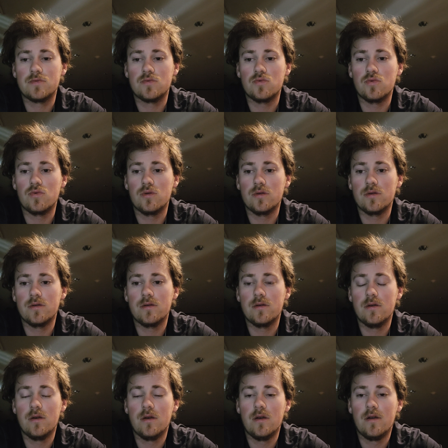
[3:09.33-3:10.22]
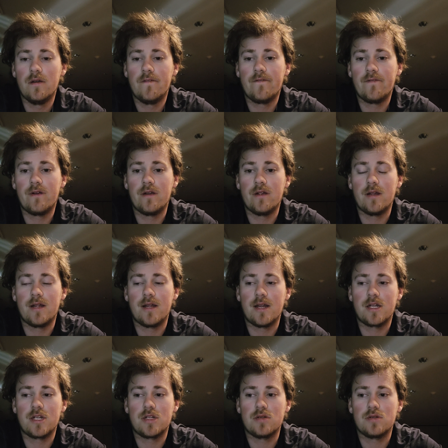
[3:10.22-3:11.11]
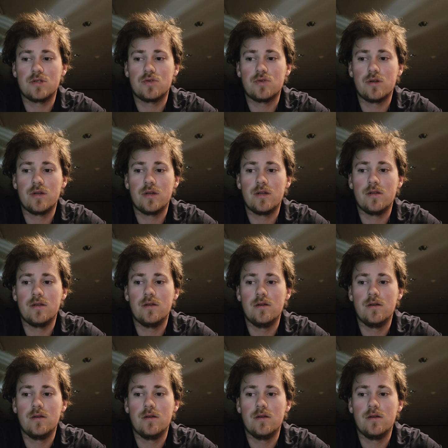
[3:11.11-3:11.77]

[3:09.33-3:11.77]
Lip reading: rules for international trade